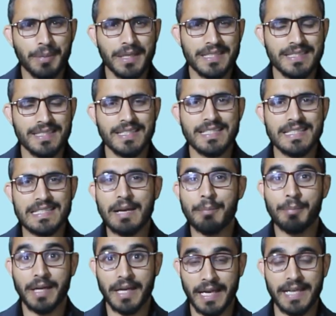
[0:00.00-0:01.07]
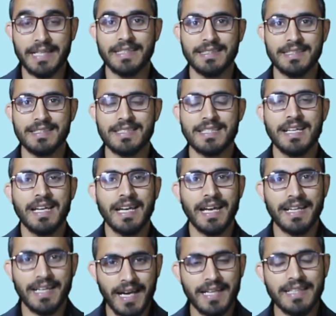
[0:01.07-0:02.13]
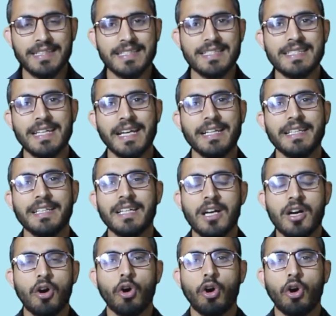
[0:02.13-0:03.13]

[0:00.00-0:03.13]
basic subheadings and understanding